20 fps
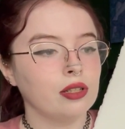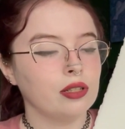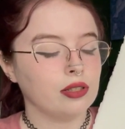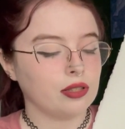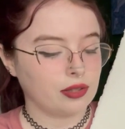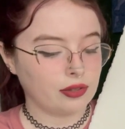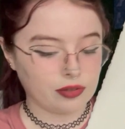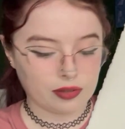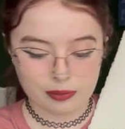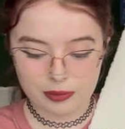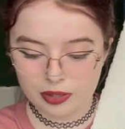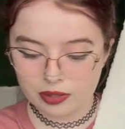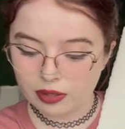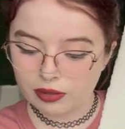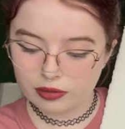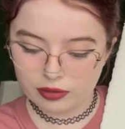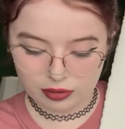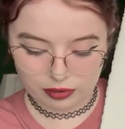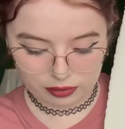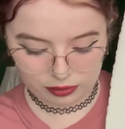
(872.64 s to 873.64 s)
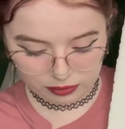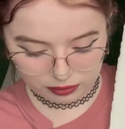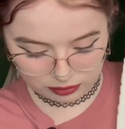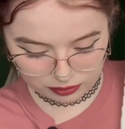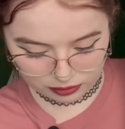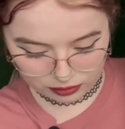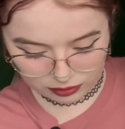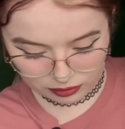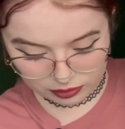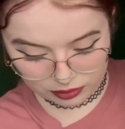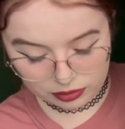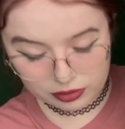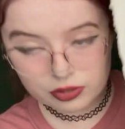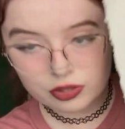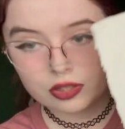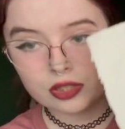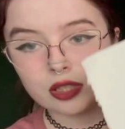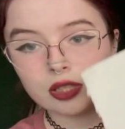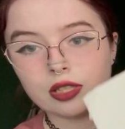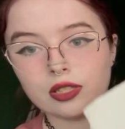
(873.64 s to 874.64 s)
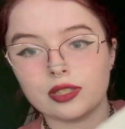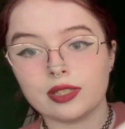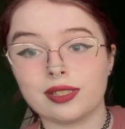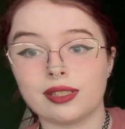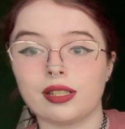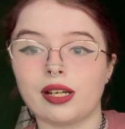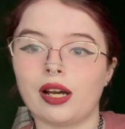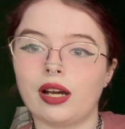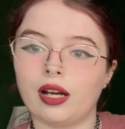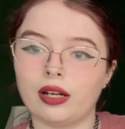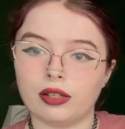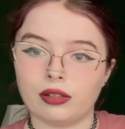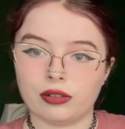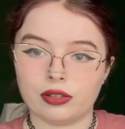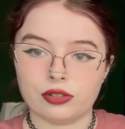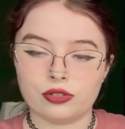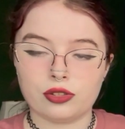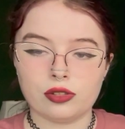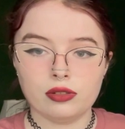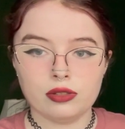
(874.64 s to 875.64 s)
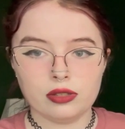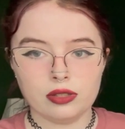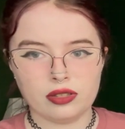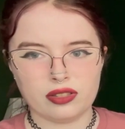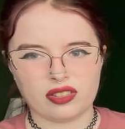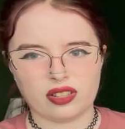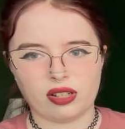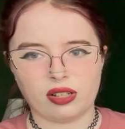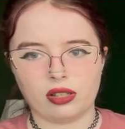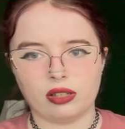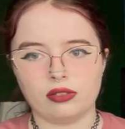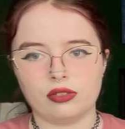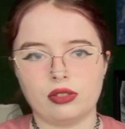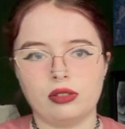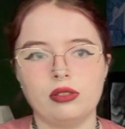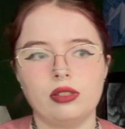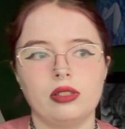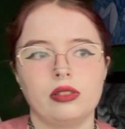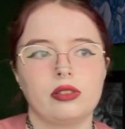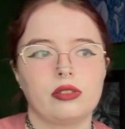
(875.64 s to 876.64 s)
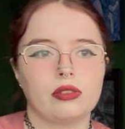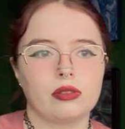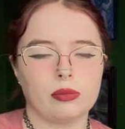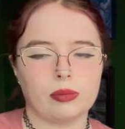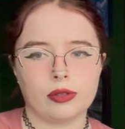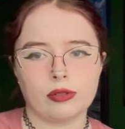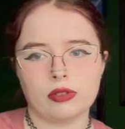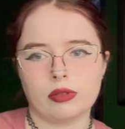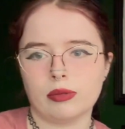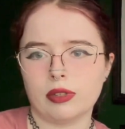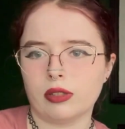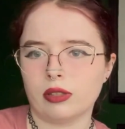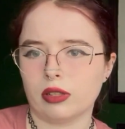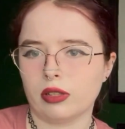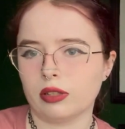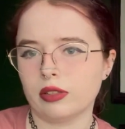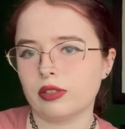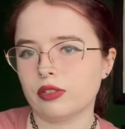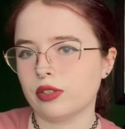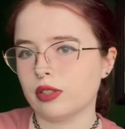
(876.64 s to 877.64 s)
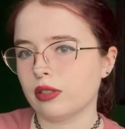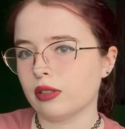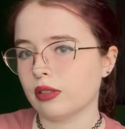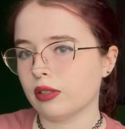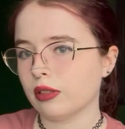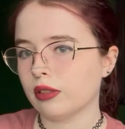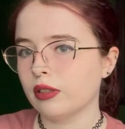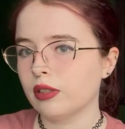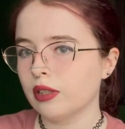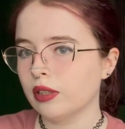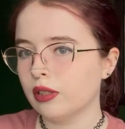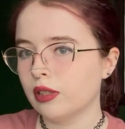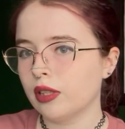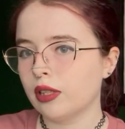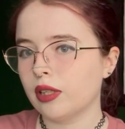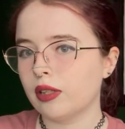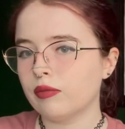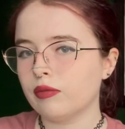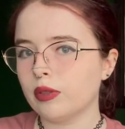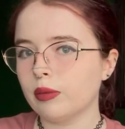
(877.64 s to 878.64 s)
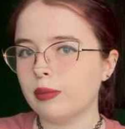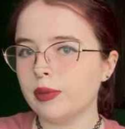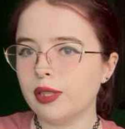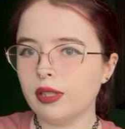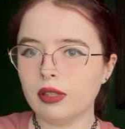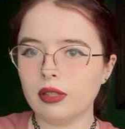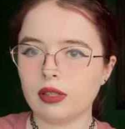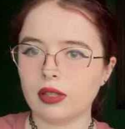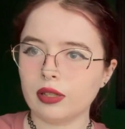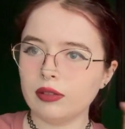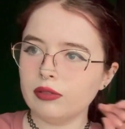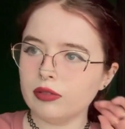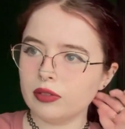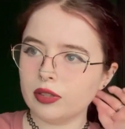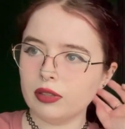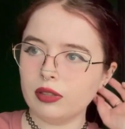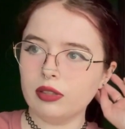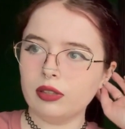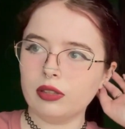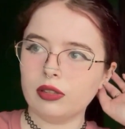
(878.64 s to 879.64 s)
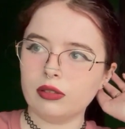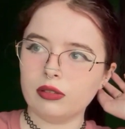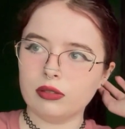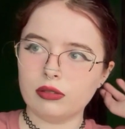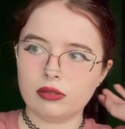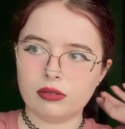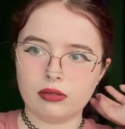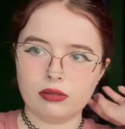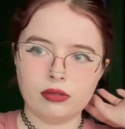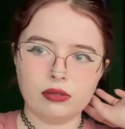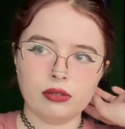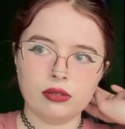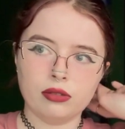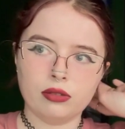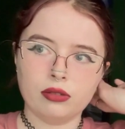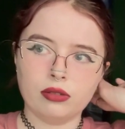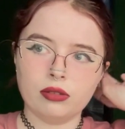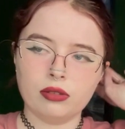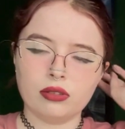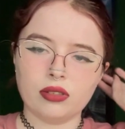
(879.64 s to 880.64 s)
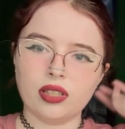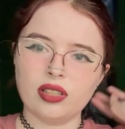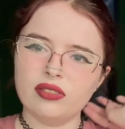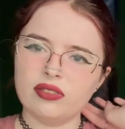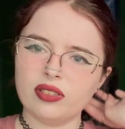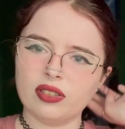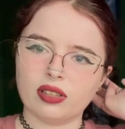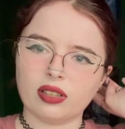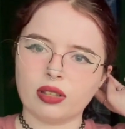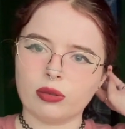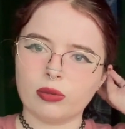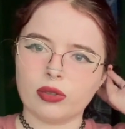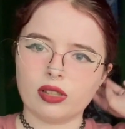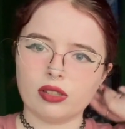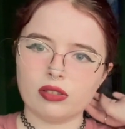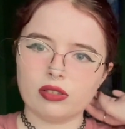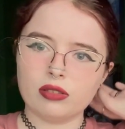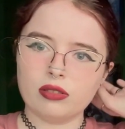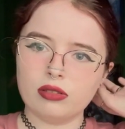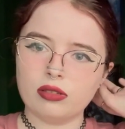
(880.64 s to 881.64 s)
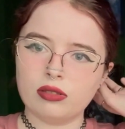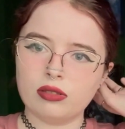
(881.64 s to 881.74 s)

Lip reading: Because let me tell you, shit gets tiring. Junior year is hard. Junior year is supposed to be your hardest year. And for me, I feel like it was.